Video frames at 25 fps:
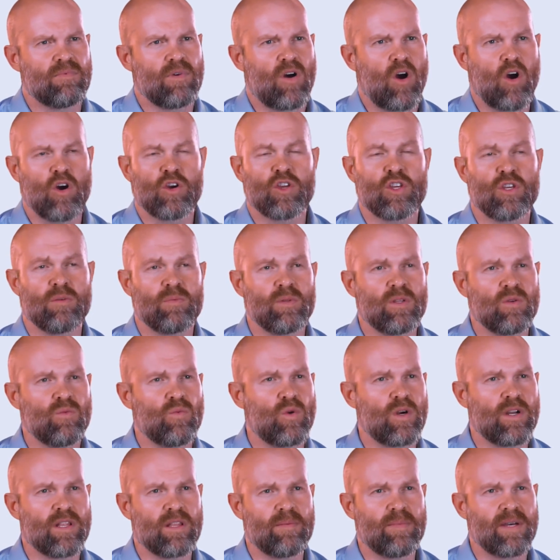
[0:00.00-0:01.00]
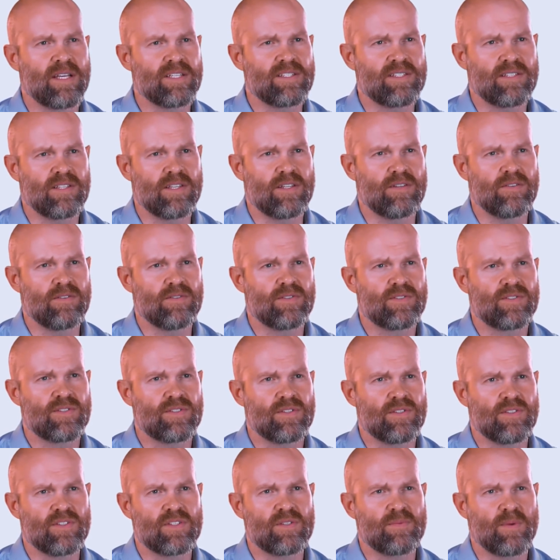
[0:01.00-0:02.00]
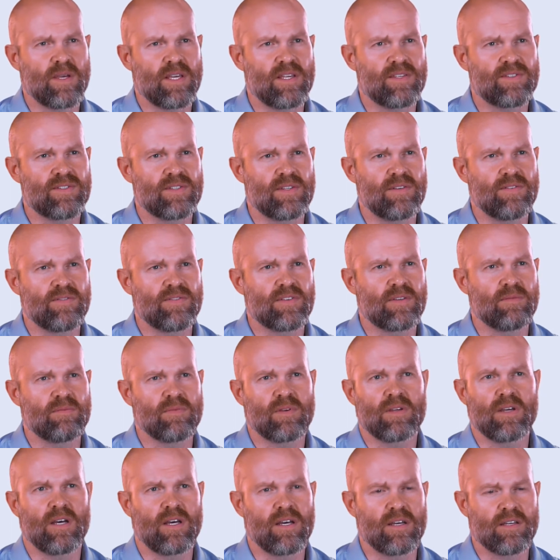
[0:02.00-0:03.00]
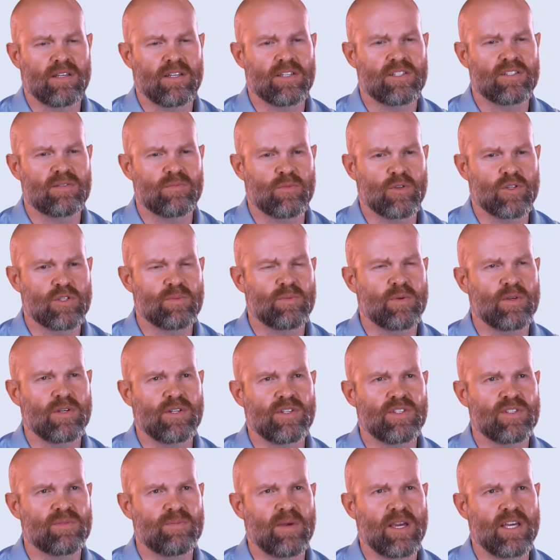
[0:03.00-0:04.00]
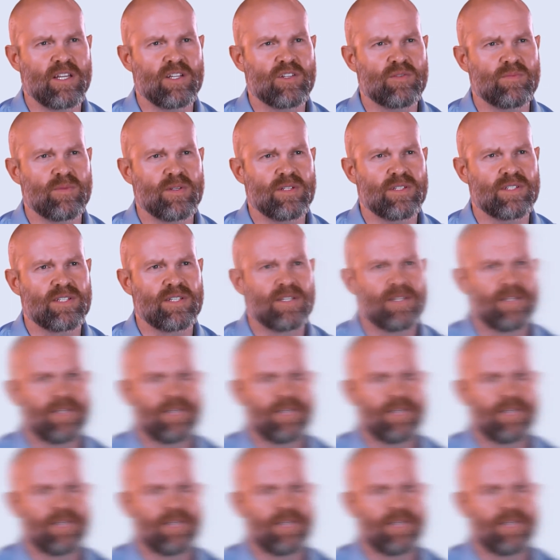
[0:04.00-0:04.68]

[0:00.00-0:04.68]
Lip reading: arguably one of the best leaders in the space of customer experience management.